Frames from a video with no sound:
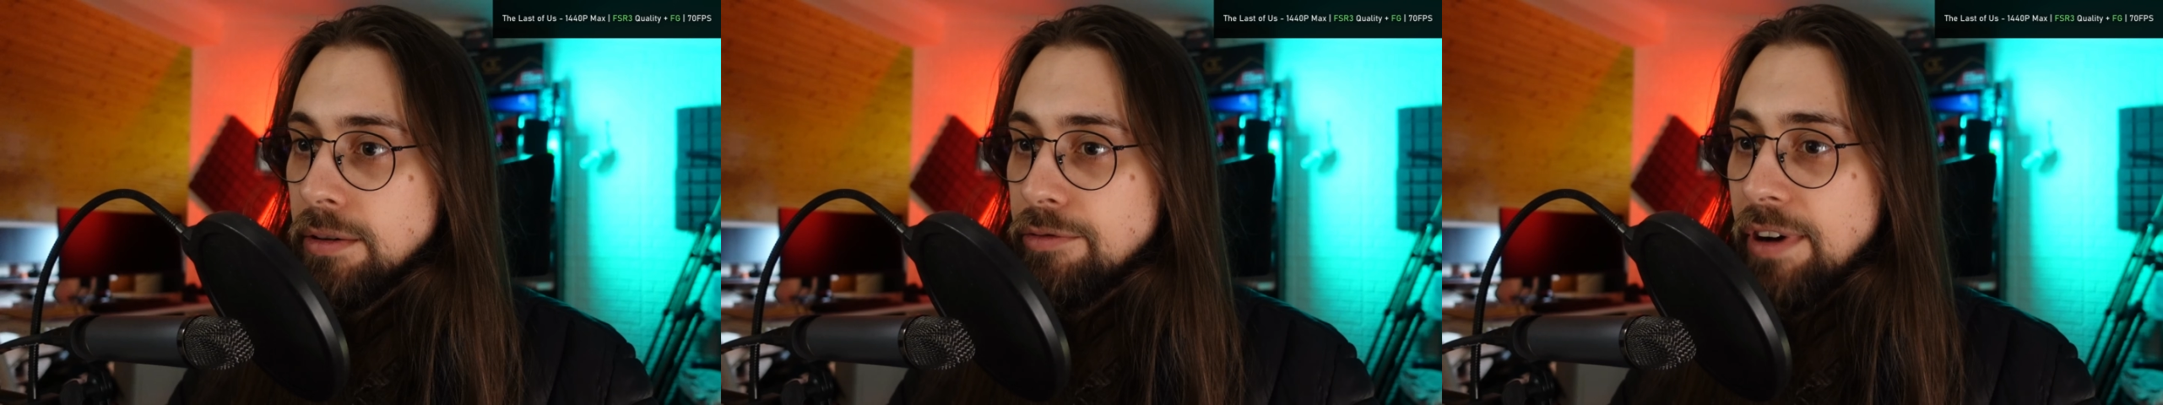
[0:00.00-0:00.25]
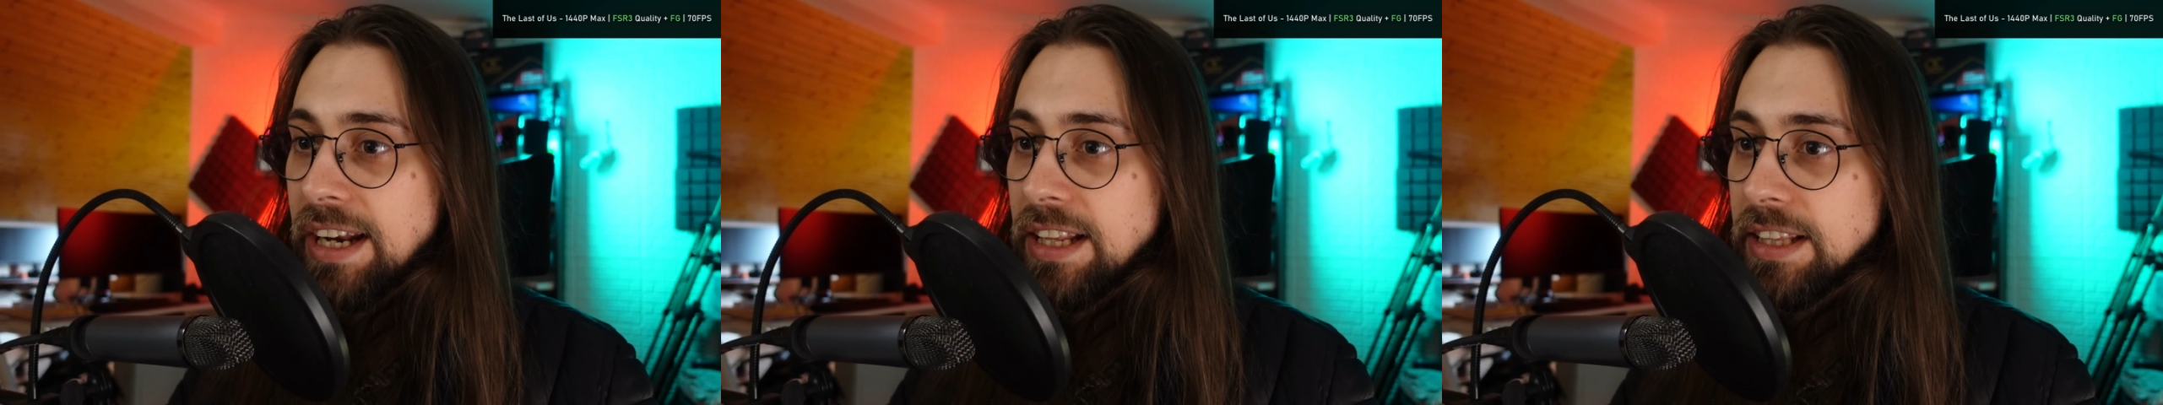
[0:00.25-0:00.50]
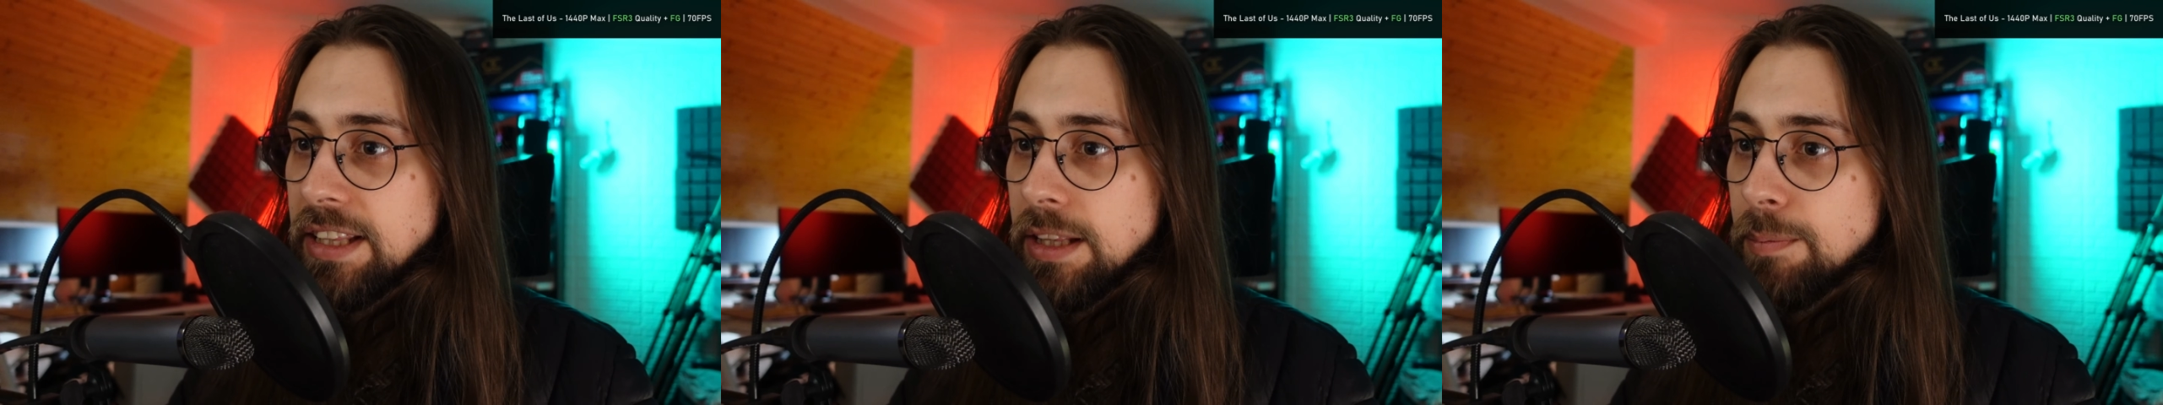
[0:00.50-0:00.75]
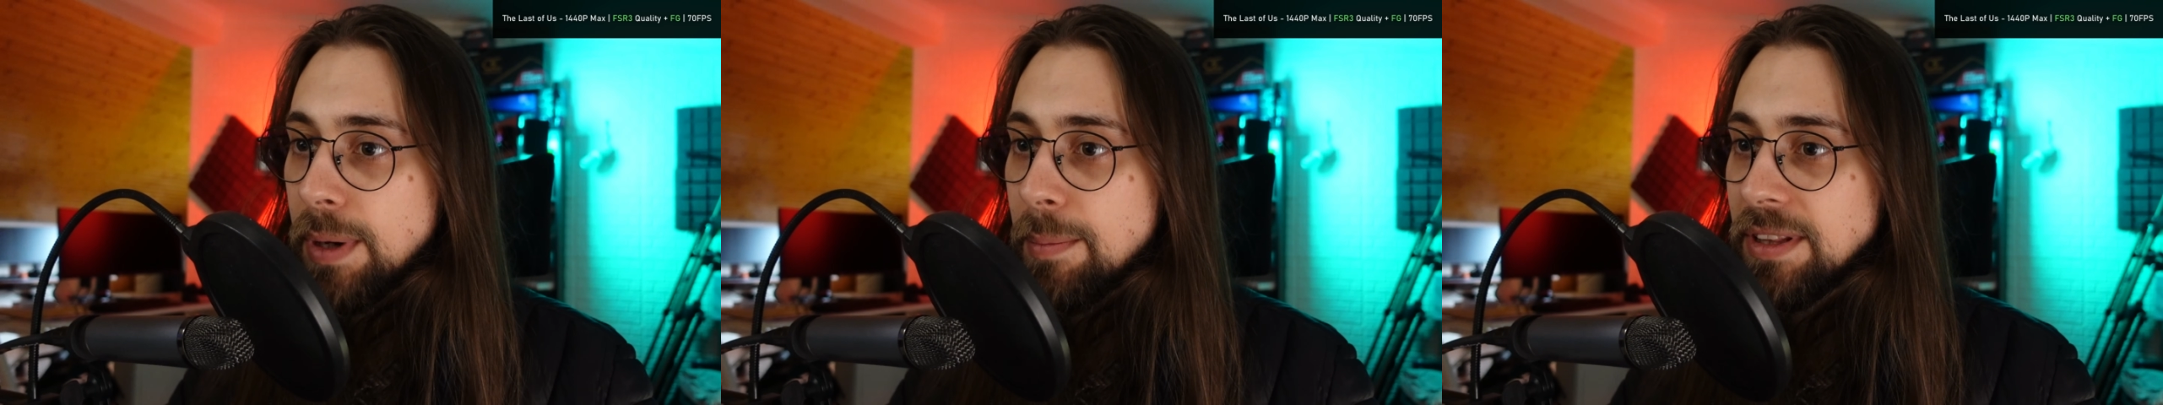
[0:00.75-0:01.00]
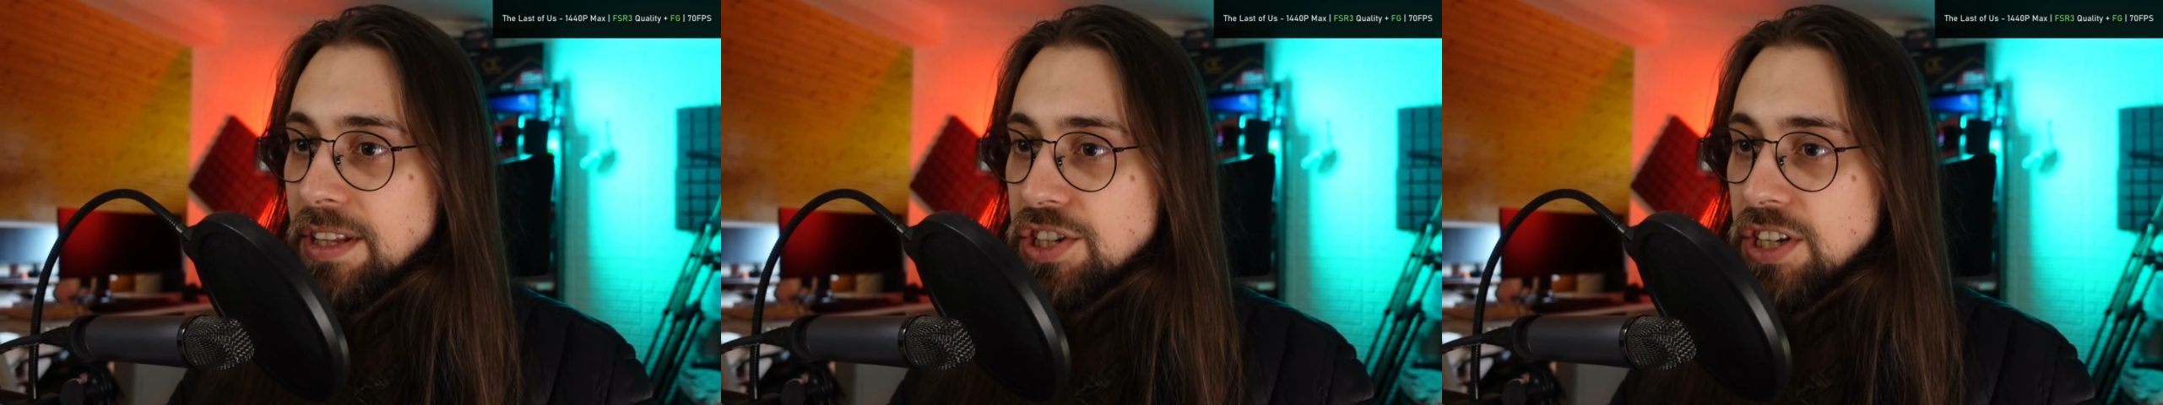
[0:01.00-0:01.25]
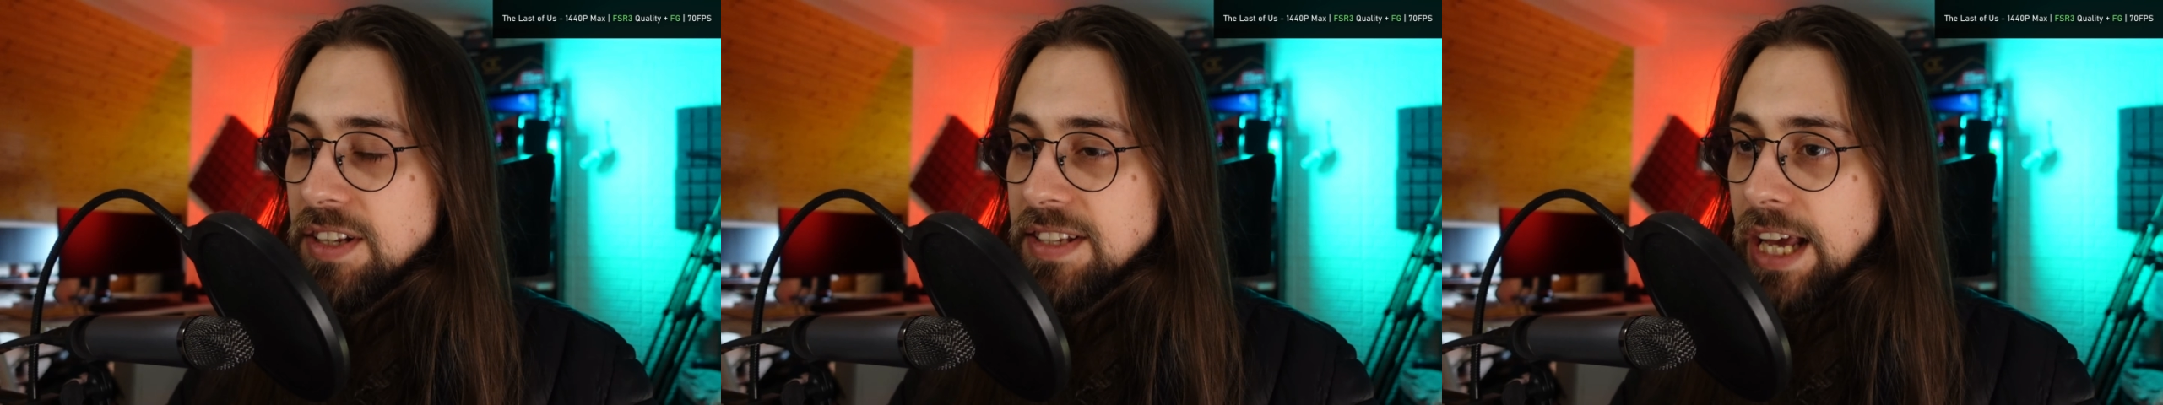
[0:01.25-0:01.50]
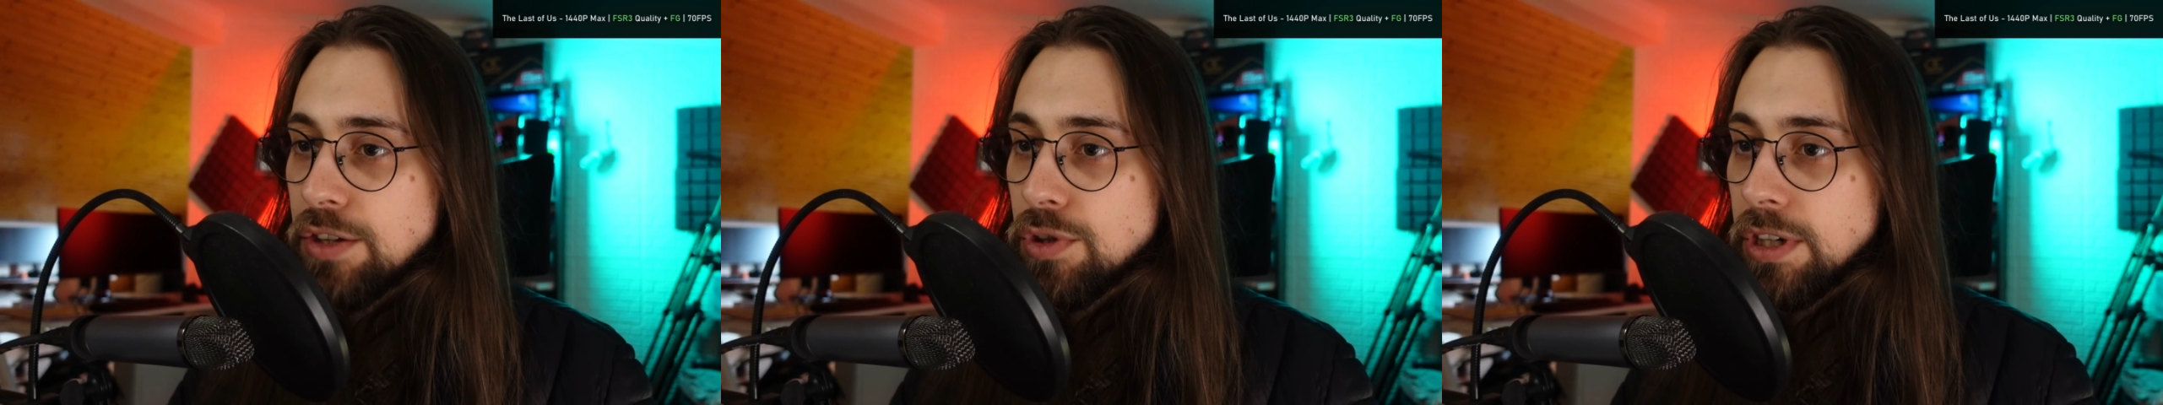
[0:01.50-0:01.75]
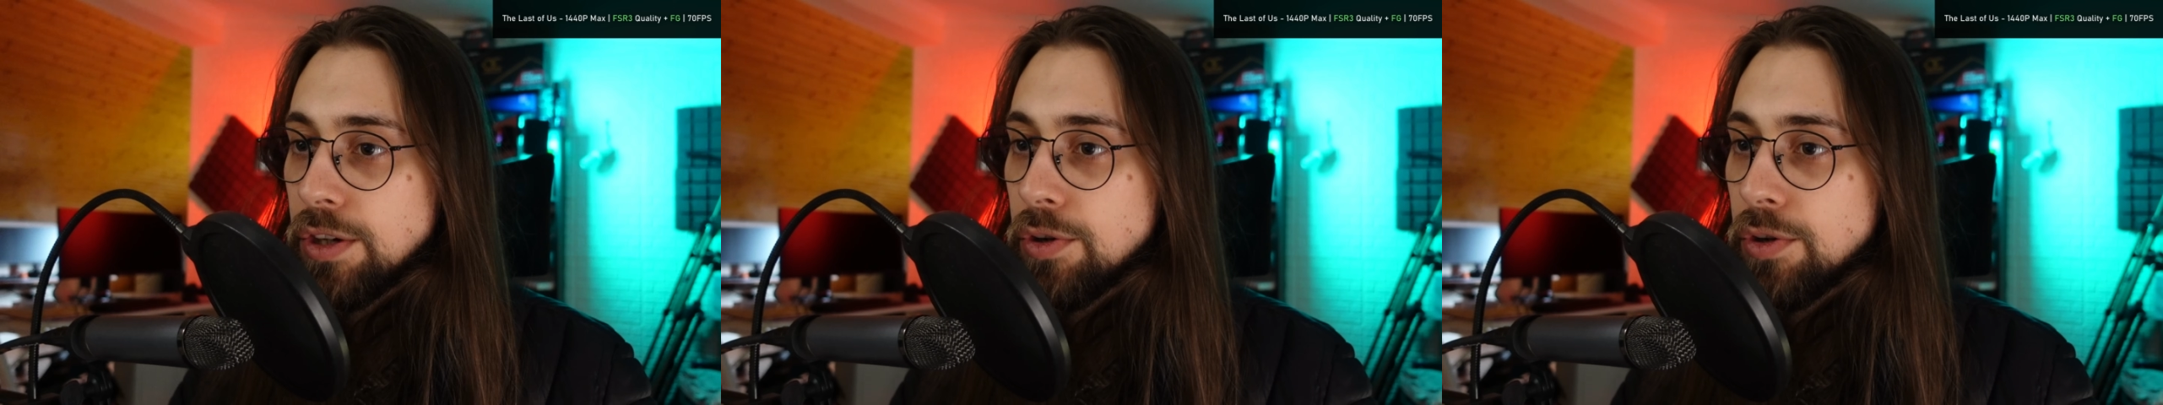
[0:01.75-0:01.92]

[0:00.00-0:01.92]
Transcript: finally the implementation is actually